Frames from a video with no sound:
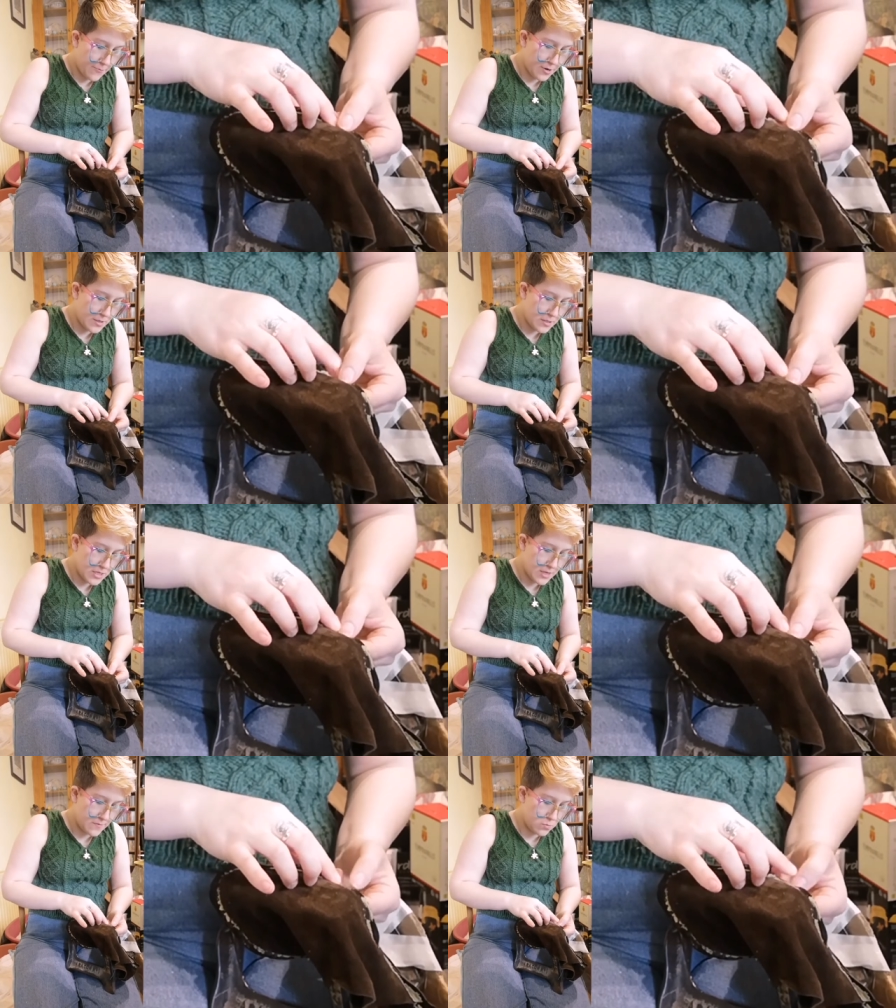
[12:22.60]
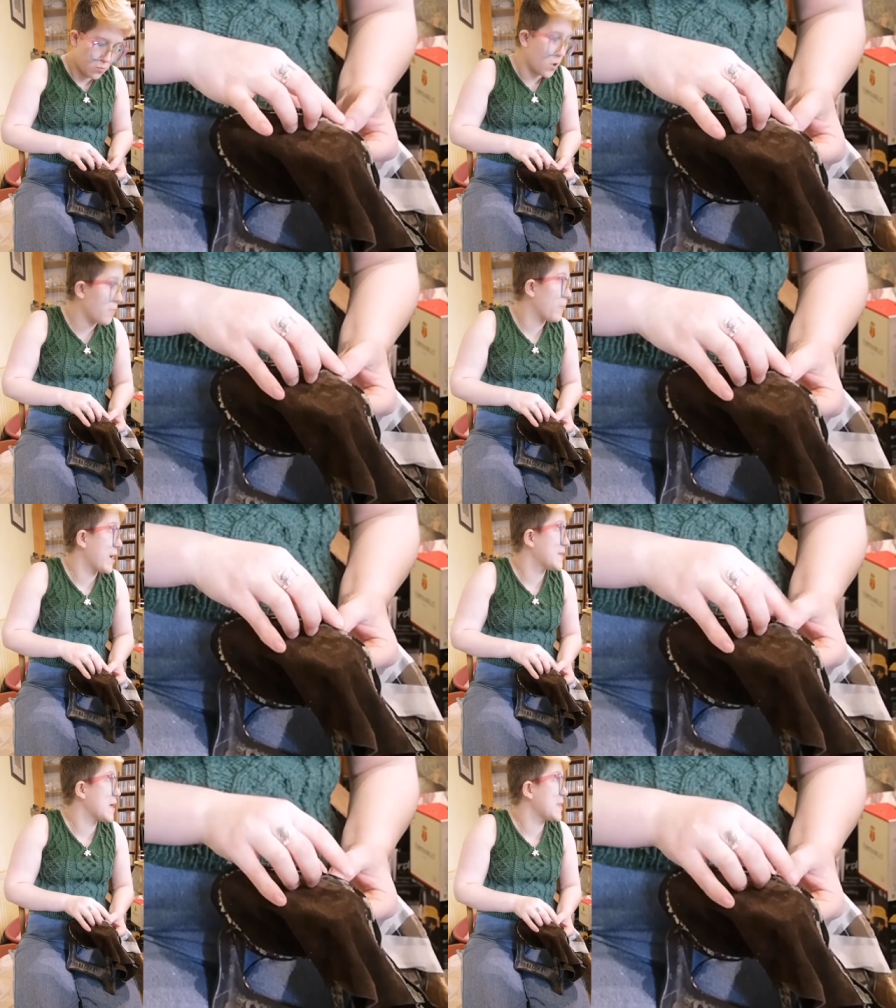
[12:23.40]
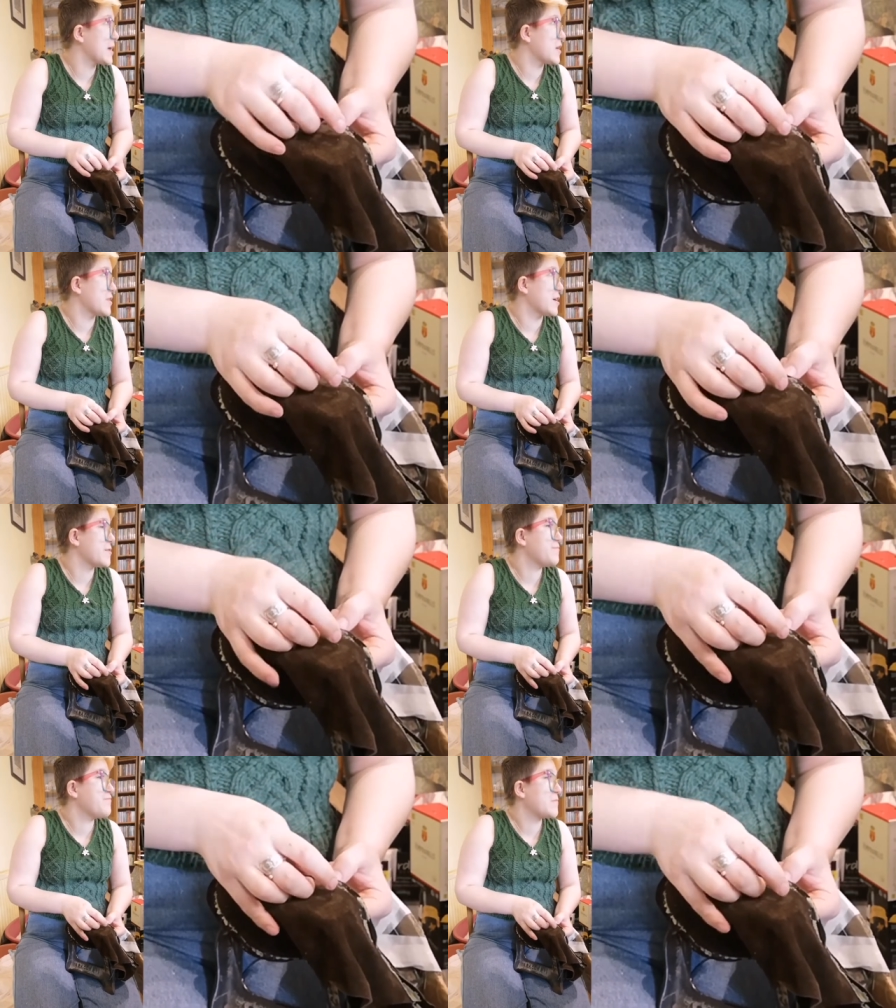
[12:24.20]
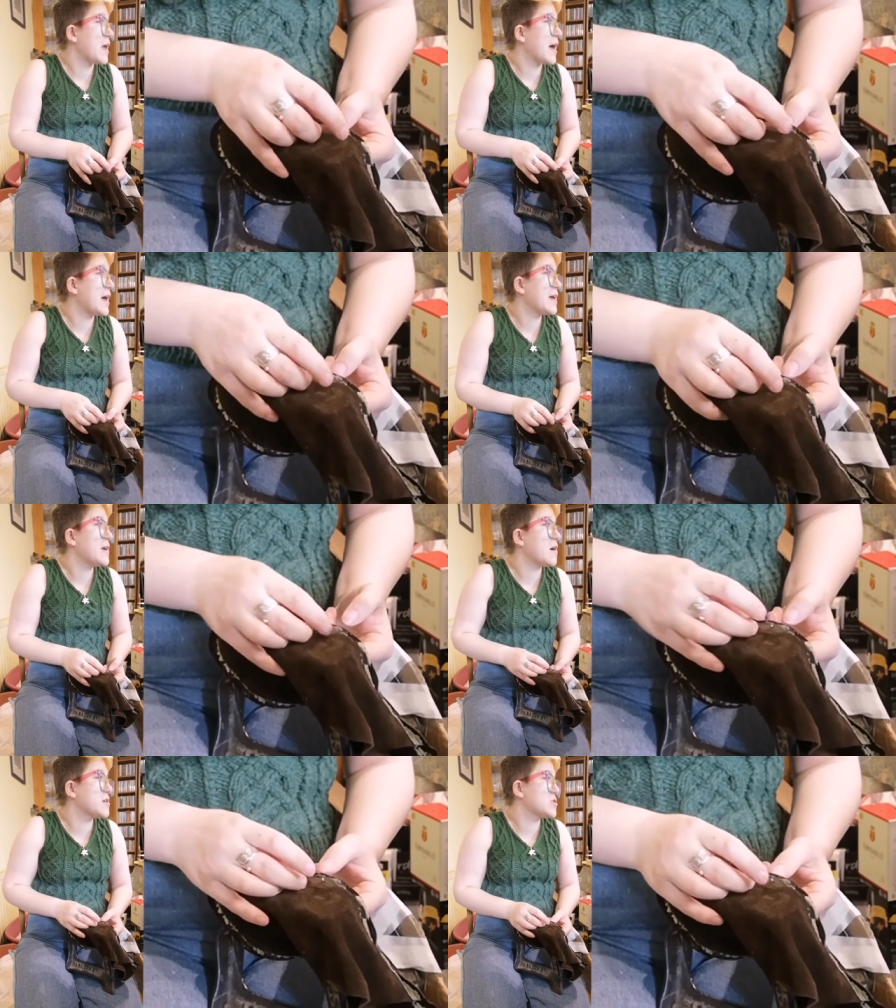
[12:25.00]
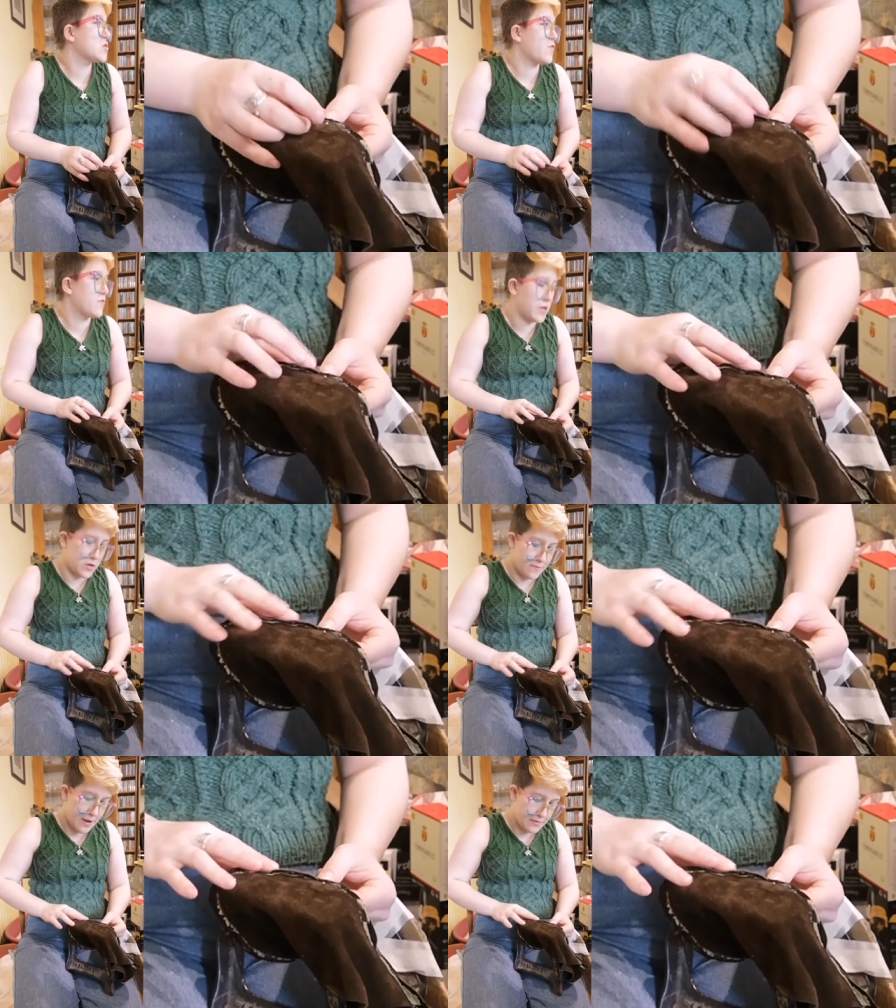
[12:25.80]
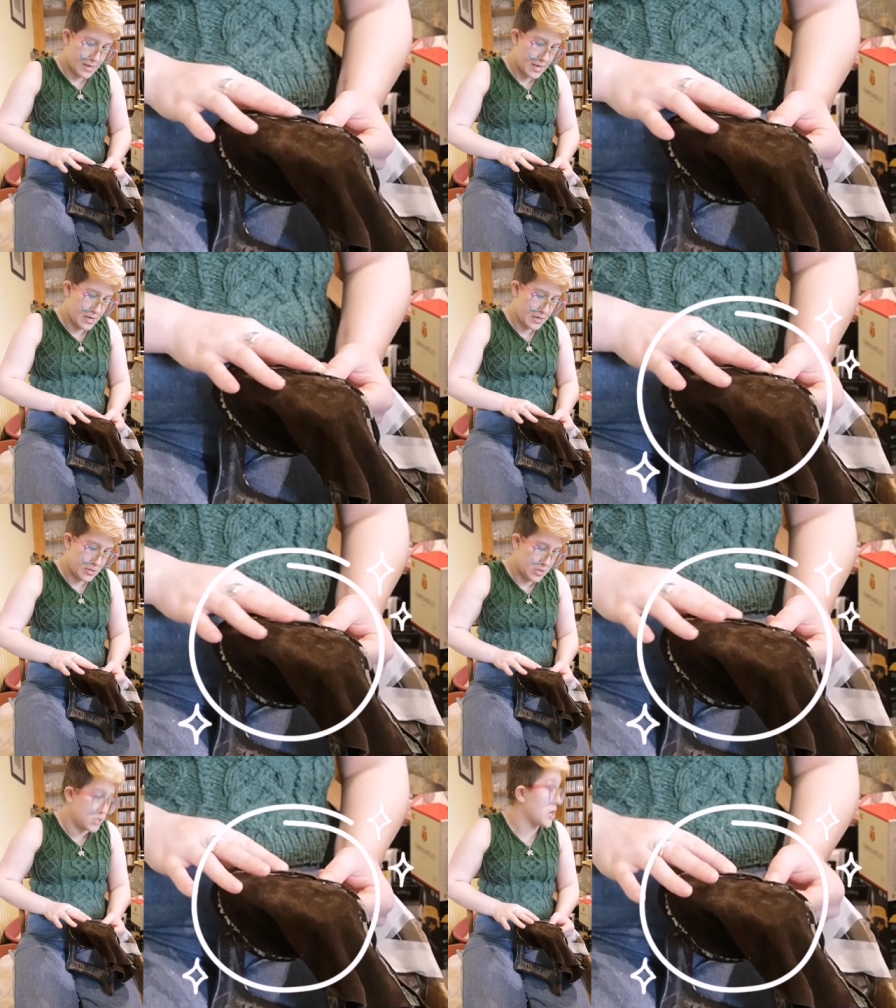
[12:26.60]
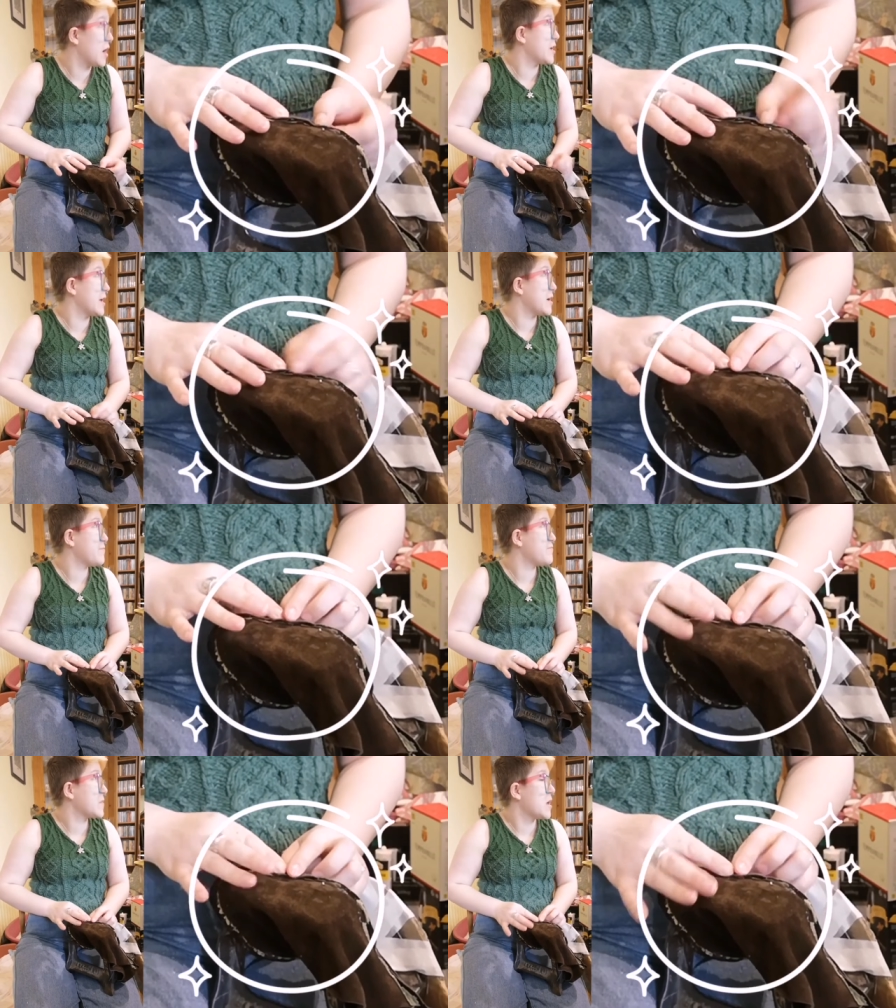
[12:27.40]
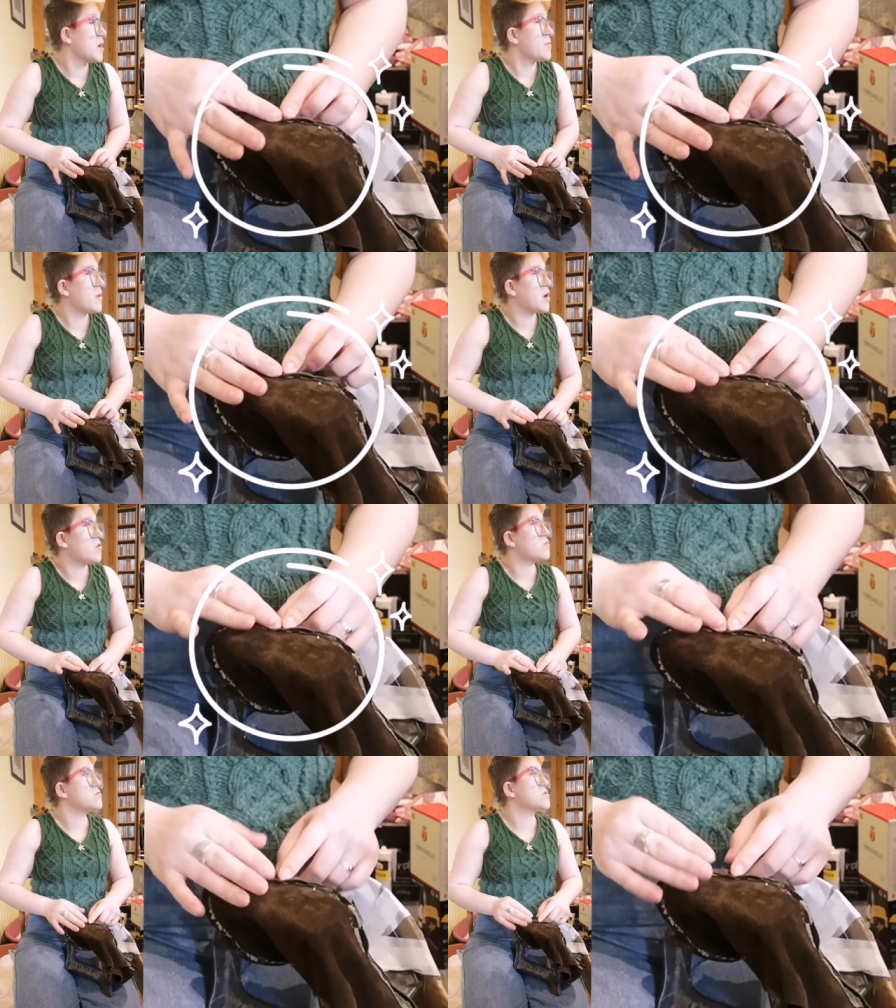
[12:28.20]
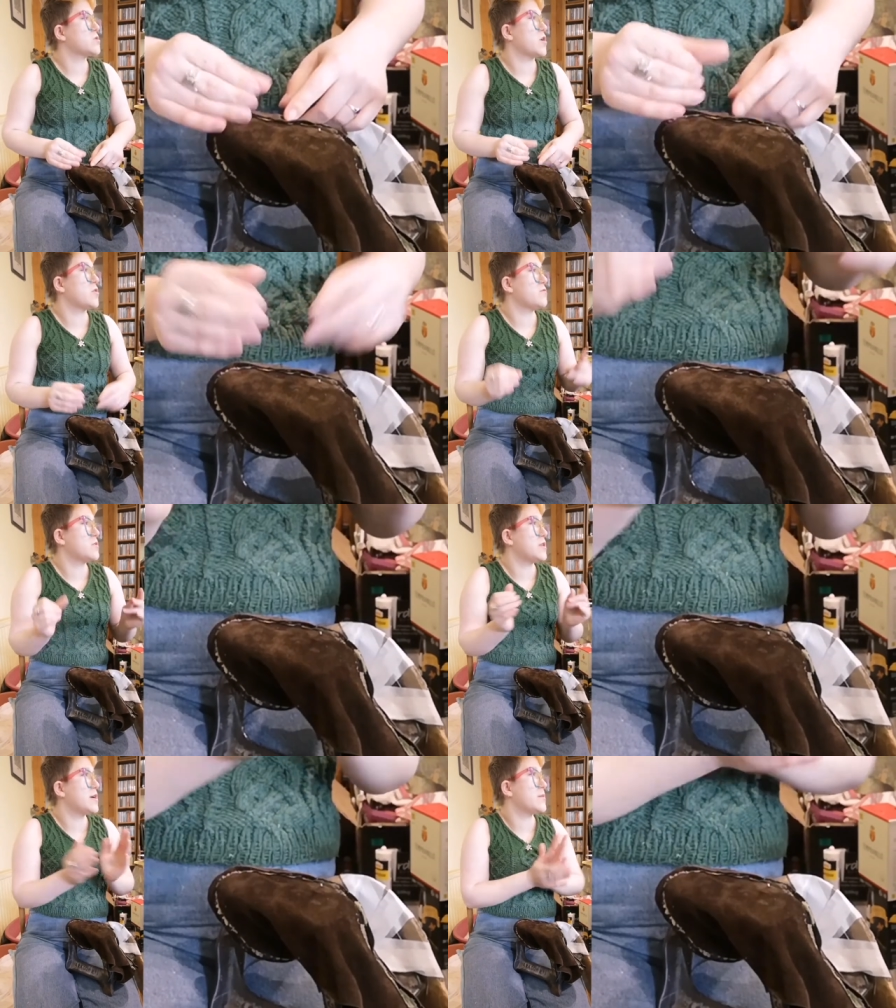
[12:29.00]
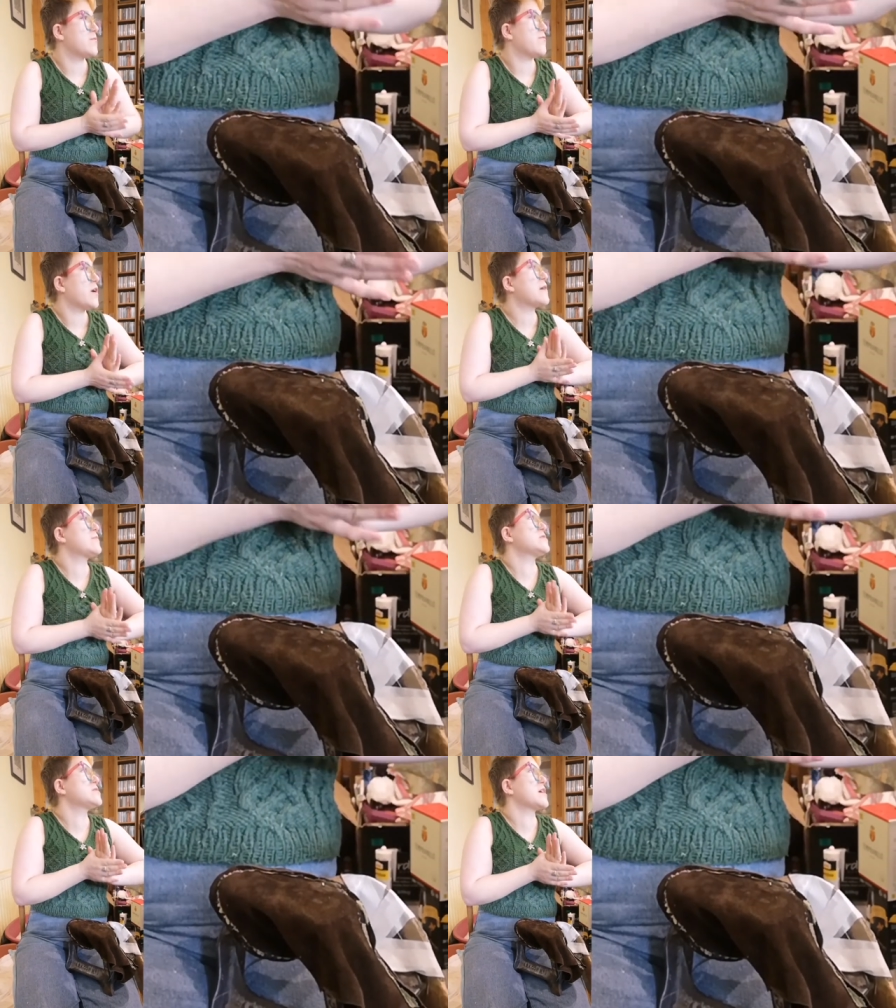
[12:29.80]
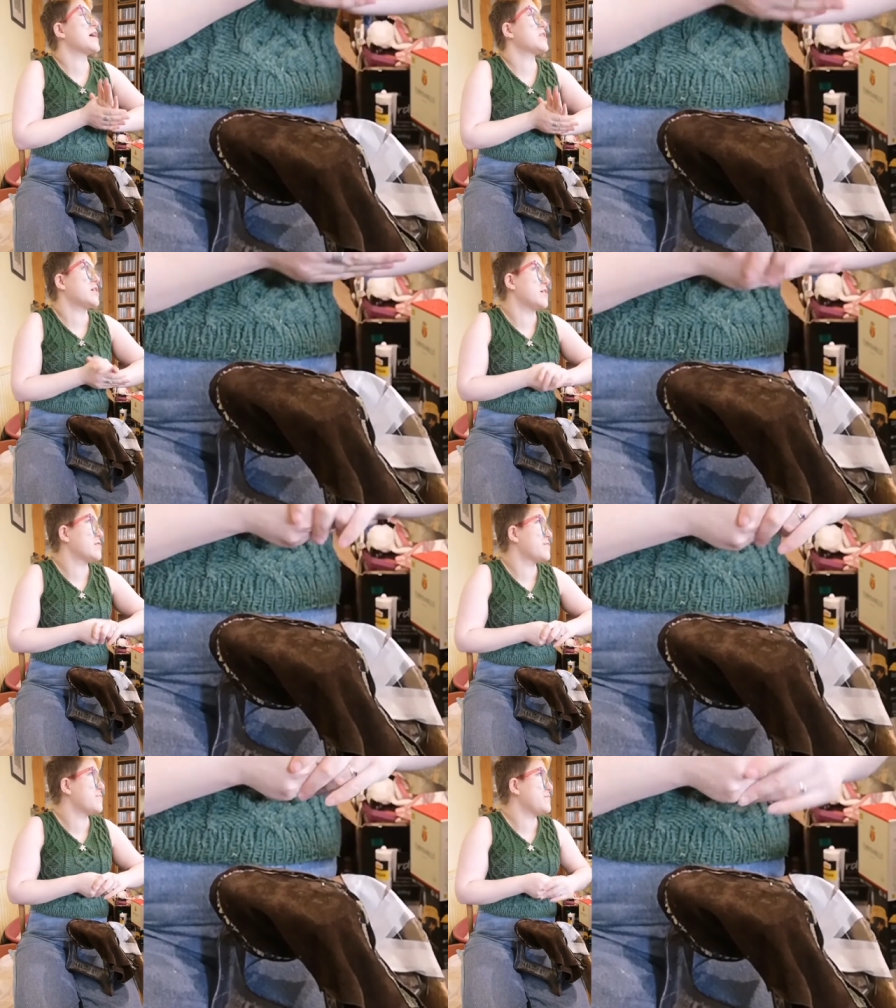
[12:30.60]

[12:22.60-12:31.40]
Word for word: hammering the sleeves one way and then the other, A, I soften it around here to turn it, but I also knit the fibres together.